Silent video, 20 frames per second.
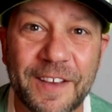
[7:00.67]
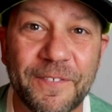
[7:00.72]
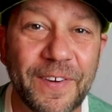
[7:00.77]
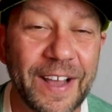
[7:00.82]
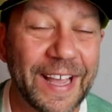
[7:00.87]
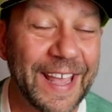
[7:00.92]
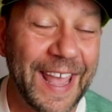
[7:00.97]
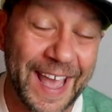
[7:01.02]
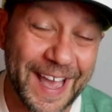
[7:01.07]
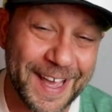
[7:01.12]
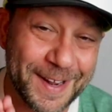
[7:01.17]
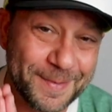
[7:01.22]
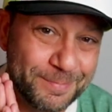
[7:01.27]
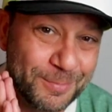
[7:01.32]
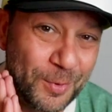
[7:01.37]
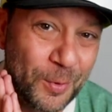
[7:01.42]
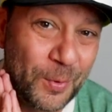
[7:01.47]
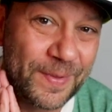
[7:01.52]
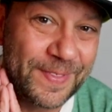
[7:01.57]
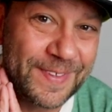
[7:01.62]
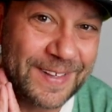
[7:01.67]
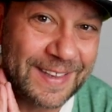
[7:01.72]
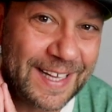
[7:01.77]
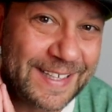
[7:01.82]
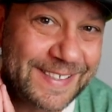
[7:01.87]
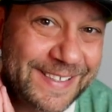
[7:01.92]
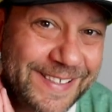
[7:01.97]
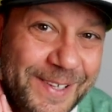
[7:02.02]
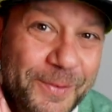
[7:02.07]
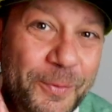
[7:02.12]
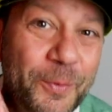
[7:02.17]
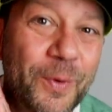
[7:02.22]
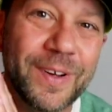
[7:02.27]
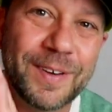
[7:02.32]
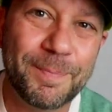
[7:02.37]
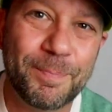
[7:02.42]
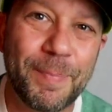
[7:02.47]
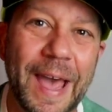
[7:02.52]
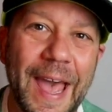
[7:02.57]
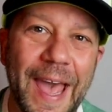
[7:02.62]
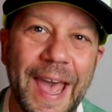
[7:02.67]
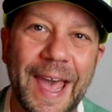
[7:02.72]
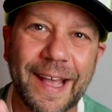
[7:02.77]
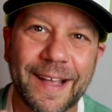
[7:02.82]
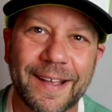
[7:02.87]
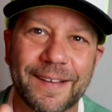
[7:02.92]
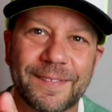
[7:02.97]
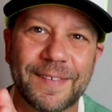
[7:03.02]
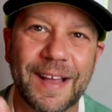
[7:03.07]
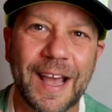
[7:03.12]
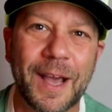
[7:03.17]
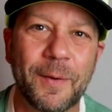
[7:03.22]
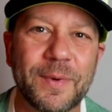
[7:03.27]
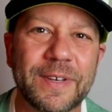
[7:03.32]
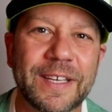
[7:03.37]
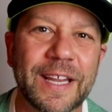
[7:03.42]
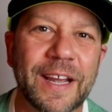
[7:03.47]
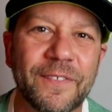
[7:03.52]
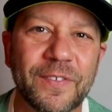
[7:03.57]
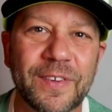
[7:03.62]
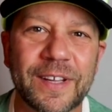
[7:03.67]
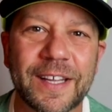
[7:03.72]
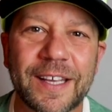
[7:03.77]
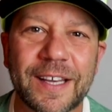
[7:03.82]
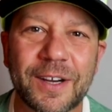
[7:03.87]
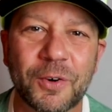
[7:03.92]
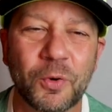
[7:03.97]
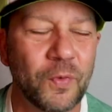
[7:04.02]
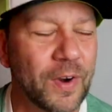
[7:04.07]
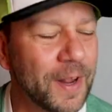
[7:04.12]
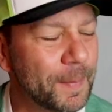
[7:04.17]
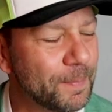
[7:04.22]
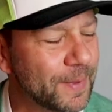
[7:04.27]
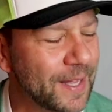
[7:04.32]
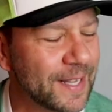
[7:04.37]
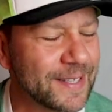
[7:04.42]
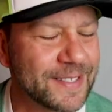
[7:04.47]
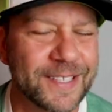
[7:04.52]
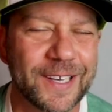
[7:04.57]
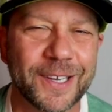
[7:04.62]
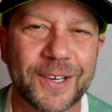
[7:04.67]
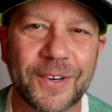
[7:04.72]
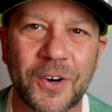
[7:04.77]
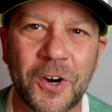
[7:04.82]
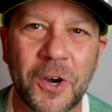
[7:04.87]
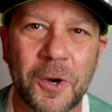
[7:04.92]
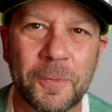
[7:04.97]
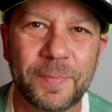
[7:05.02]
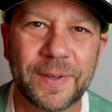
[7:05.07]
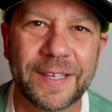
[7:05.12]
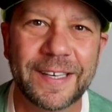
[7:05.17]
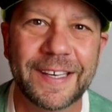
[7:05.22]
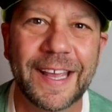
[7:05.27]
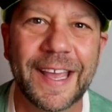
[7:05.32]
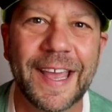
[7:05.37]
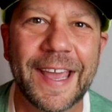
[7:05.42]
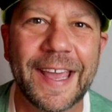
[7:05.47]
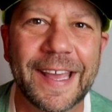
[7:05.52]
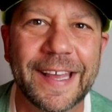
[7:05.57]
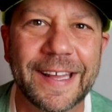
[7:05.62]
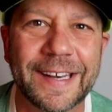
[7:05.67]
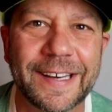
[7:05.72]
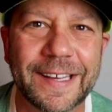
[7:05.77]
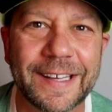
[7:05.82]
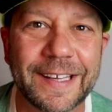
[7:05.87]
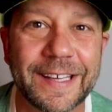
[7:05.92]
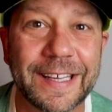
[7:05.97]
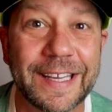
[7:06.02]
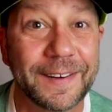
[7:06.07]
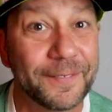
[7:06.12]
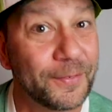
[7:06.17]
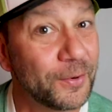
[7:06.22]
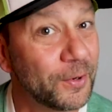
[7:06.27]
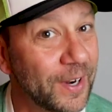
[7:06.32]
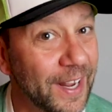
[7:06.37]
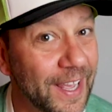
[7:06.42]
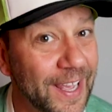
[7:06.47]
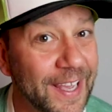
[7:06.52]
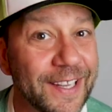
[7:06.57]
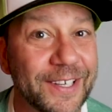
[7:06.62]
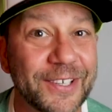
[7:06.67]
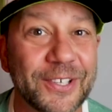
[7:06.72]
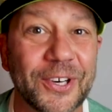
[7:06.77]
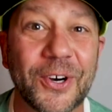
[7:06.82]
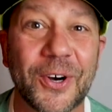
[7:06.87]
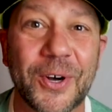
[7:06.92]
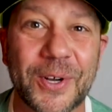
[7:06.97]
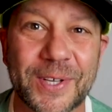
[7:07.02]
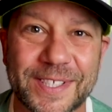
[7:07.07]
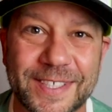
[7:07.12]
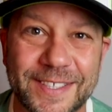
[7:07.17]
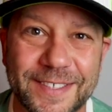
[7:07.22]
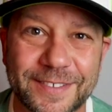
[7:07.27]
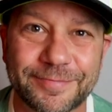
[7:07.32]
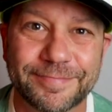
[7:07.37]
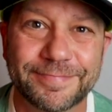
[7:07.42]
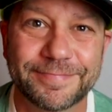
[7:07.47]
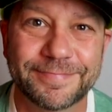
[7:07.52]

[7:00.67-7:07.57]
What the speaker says: if I had more than, let's say, one pack, I would definitely rip that sucker open and give her a toss.